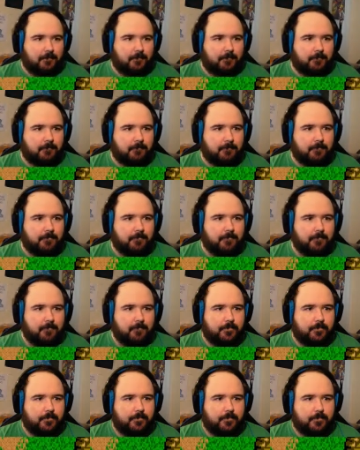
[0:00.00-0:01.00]

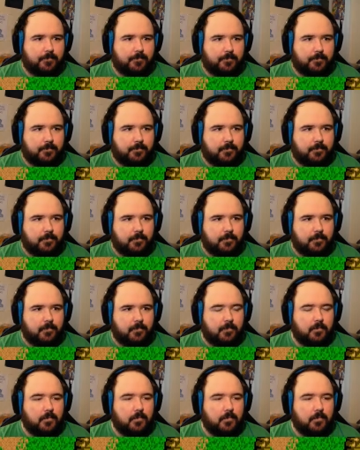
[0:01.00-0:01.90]
Nothing is said.